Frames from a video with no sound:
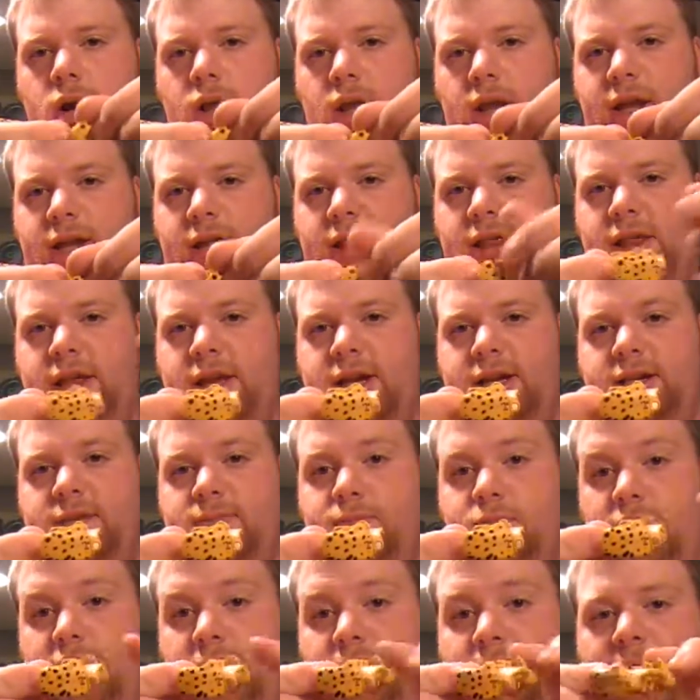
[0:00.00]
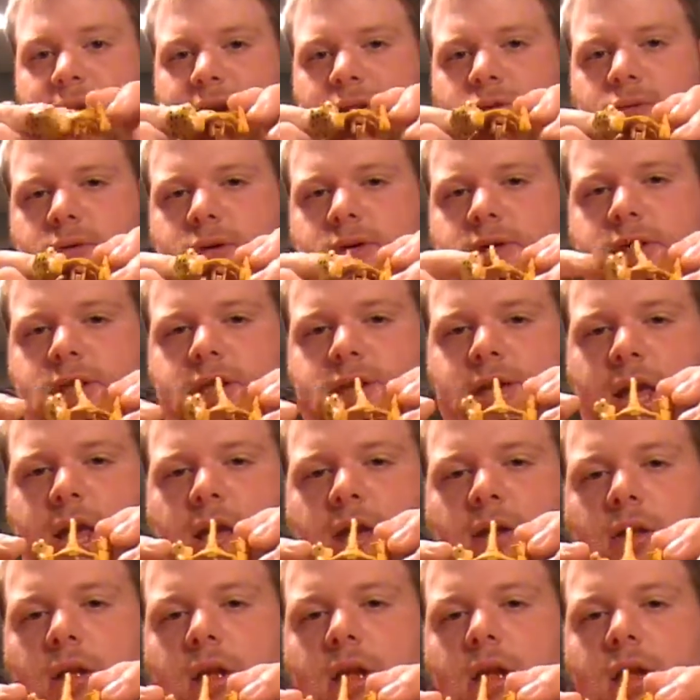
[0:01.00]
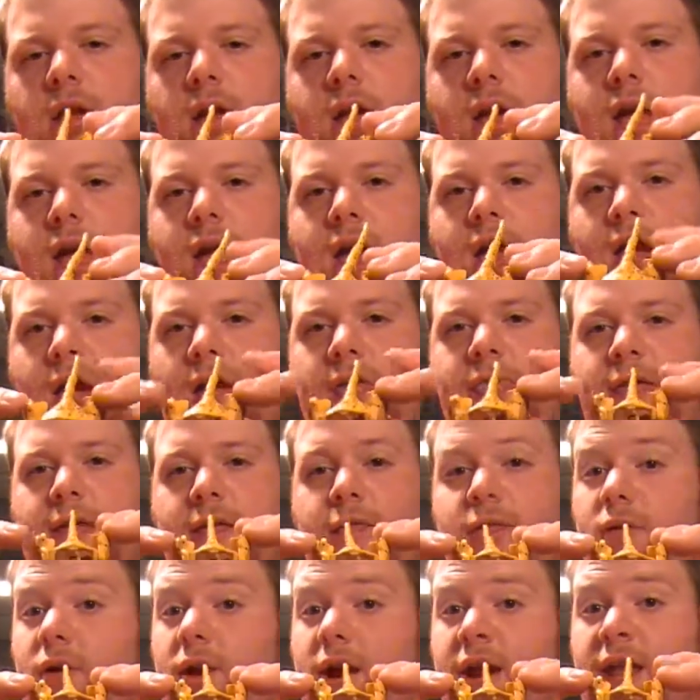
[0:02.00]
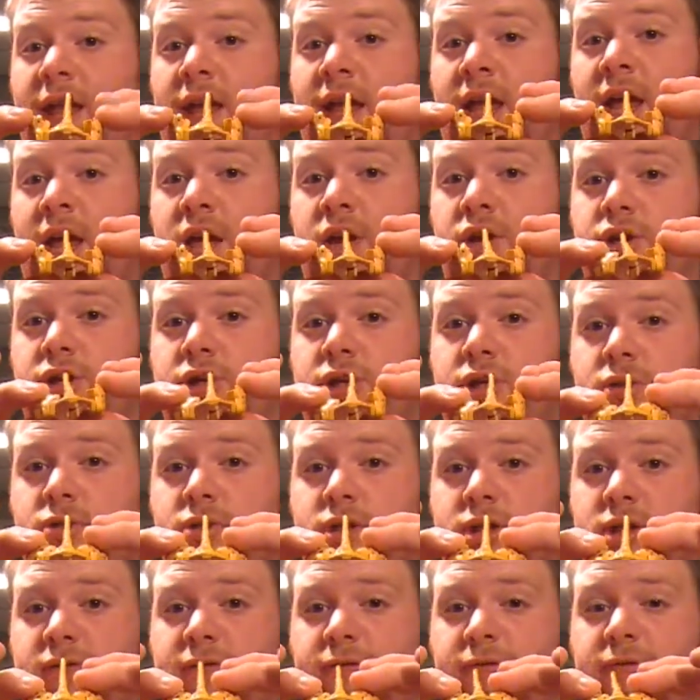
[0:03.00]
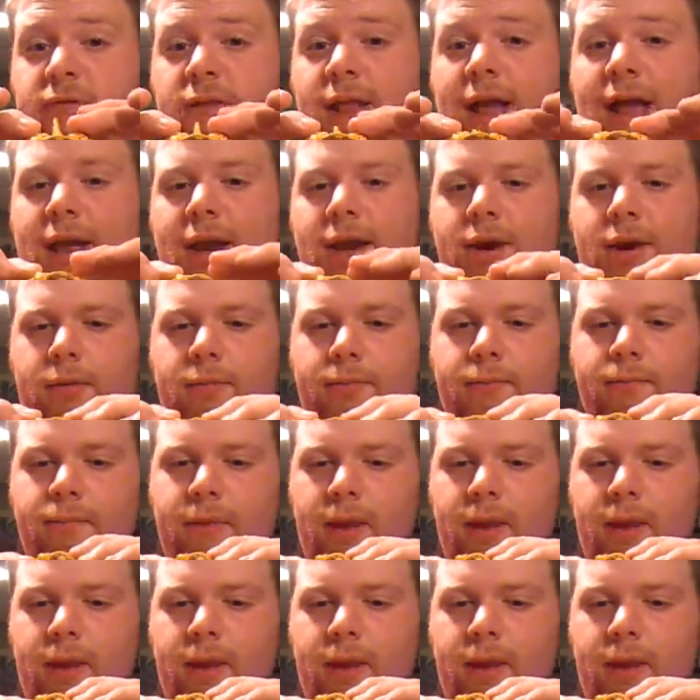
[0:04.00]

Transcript: like this, pointing back towards the tail, and then they're on a hinge, so just flatten them.